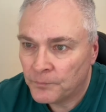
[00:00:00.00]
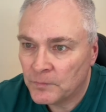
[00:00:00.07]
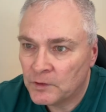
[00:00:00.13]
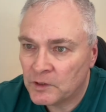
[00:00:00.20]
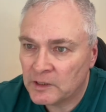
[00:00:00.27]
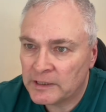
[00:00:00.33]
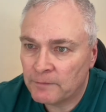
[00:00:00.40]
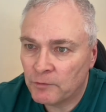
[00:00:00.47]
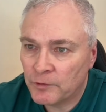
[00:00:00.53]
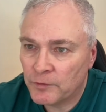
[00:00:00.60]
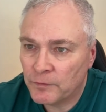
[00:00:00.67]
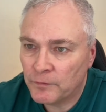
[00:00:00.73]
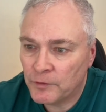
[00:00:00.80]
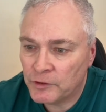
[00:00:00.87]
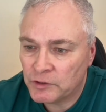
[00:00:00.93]
So let's have a look at
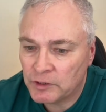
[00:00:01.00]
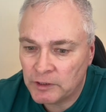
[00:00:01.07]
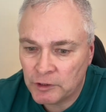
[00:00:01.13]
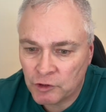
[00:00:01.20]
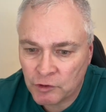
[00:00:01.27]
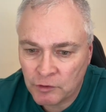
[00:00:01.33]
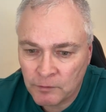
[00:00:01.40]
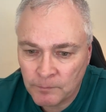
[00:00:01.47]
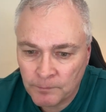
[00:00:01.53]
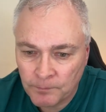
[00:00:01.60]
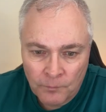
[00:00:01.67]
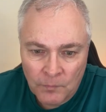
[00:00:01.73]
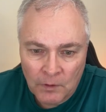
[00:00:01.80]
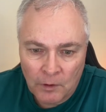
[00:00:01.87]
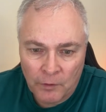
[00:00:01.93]
the first edition.
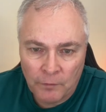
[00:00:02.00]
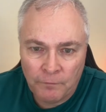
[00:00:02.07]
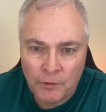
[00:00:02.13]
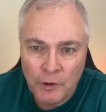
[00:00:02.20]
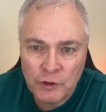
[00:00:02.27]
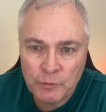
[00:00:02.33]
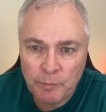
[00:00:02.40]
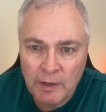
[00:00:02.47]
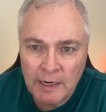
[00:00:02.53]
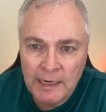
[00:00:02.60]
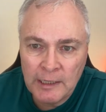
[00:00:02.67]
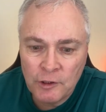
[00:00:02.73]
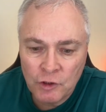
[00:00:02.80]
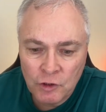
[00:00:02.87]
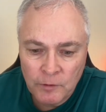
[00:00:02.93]
On the first
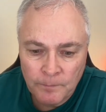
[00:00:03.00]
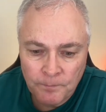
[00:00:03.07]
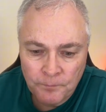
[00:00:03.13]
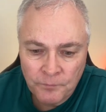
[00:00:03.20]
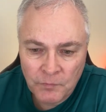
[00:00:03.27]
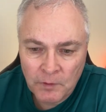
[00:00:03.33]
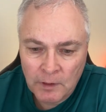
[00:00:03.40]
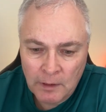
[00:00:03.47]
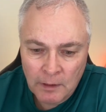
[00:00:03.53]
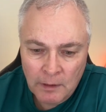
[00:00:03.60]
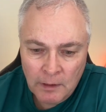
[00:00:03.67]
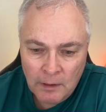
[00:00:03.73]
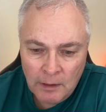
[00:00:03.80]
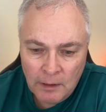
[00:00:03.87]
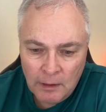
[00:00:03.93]
page
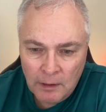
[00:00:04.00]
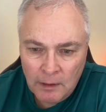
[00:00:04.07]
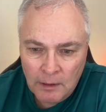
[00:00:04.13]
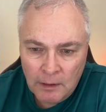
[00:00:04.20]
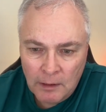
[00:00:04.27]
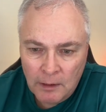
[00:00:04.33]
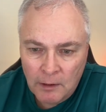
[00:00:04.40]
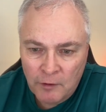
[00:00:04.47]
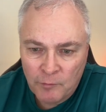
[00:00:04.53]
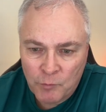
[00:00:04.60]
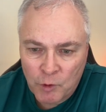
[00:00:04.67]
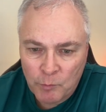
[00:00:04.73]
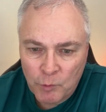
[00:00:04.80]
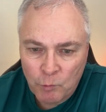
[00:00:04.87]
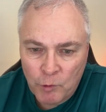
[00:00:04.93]
of
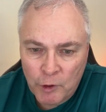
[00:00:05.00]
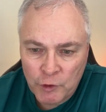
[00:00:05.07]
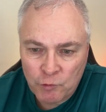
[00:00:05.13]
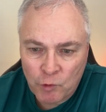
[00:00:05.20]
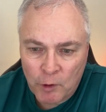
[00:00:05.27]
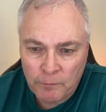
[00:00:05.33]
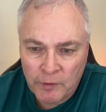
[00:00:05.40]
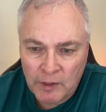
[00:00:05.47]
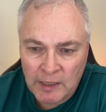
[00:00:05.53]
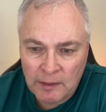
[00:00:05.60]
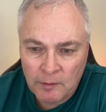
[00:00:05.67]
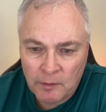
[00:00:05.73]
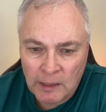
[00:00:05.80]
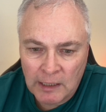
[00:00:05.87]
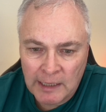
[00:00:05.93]
proper words rather
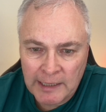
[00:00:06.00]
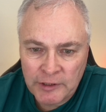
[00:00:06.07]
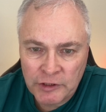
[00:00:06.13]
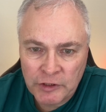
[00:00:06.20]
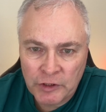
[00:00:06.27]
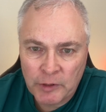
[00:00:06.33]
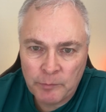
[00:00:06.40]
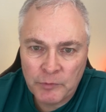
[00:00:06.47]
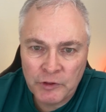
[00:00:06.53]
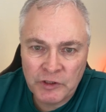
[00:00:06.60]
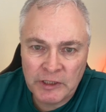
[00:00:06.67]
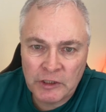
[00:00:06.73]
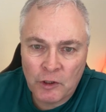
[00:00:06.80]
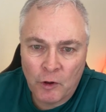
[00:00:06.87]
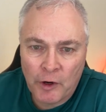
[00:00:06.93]
than letters and numbers,
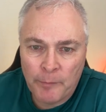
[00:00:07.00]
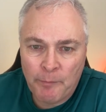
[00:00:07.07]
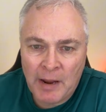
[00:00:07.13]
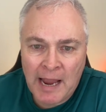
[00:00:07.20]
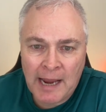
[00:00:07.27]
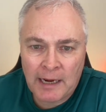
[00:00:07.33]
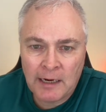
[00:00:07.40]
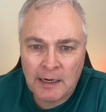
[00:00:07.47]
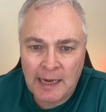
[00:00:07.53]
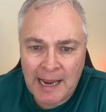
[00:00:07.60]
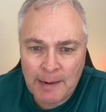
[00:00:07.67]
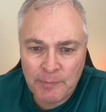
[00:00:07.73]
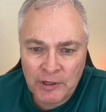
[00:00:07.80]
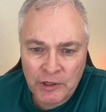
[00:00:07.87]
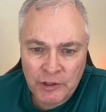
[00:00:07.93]
it's got a back,
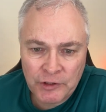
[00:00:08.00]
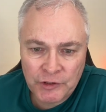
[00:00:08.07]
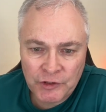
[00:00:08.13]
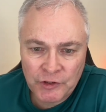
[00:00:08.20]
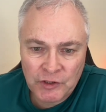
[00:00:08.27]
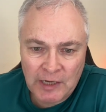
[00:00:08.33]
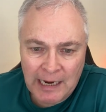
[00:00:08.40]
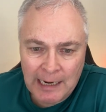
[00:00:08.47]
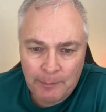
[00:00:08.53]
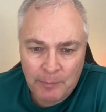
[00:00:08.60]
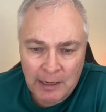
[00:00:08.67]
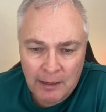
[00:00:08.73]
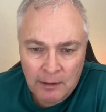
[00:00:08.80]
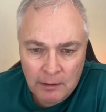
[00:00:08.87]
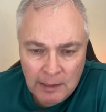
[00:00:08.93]
abacus,
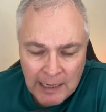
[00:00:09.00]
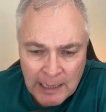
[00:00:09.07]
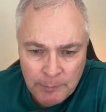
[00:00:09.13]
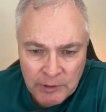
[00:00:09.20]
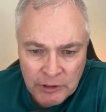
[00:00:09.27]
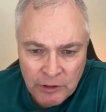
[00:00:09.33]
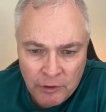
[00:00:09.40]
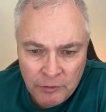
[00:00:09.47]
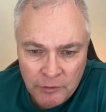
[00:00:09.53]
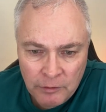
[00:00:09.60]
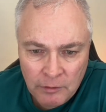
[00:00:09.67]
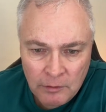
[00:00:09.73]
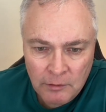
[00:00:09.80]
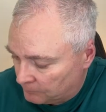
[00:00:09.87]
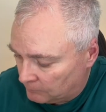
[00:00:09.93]
abadon.
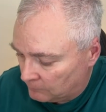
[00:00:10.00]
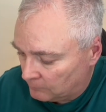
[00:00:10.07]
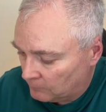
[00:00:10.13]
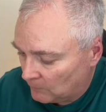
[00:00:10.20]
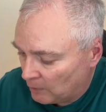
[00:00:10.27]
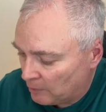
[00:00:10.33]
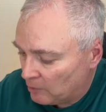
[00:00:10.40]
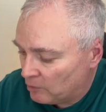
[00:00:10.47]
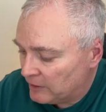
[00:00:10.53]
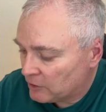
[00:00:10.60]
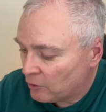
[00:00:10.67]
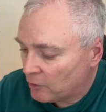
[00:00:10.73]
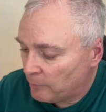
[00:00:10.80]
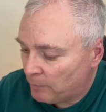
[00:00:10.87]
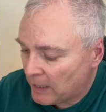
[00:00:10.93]
No, it's
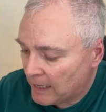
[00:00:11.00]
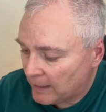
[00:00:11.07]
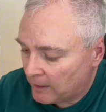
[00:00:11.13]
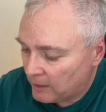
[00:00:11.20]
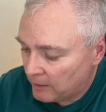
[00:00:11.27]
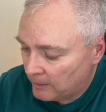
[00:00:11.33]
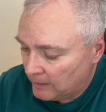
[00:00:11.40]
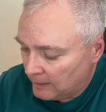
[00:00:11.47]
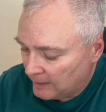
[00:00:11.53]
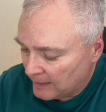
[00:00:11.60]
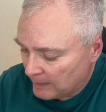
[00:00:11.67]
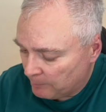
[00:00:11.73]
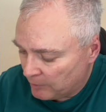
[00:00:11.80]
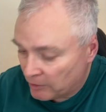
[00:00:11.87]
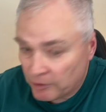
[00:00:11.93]
got a back,
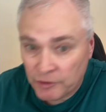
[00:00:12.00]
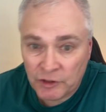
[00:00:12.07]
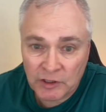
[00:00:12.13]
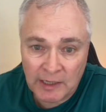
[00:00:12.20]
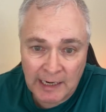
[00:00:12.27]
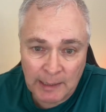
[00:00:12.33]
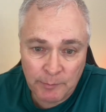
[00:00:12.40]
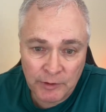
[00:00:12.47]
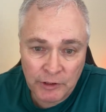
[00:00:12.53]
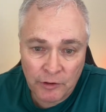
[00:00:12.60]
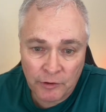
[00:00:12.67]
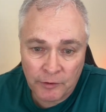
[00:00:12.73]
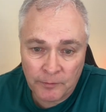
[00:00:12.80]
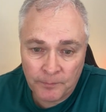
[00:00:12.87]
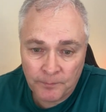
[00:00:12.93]
abacus,
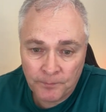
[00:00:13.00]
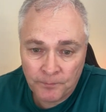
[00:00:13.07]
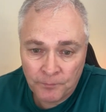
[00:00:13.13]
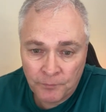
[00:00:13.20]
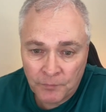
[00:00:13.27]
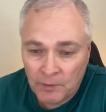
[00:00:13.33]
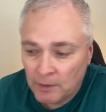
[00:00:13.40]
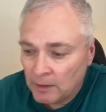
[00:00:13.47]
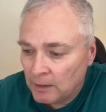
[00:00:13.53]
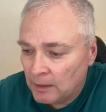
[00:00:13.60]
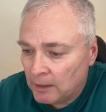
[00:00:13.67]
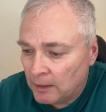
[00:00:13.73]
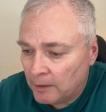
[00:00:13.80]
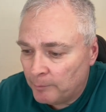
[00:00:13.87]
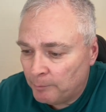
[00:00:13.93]
abadon,
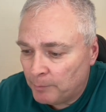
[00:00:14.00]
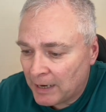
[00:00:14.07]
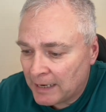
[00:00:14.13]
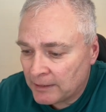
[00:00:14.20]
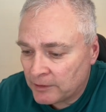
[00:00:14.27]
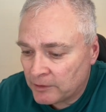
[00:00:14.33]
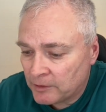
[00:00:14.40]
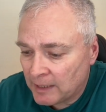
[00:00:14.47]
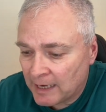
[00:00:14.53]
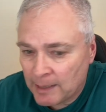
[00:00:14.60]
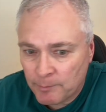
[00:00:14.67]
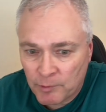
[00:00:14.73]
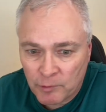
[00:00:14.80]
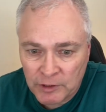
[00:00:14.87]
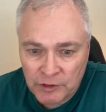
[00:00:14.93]
abandon,
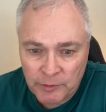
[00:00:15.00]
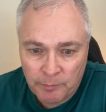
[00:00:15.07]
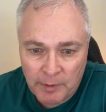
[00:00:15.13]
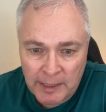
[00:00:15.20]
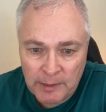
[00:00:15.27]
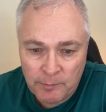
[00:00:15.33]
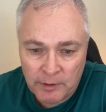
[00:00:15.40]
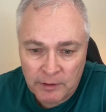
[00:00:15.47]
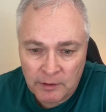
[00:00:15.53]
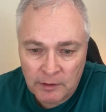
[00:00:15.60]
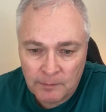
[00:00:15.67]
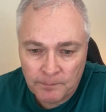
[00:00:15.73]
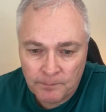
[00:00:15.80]
abaris, abatement.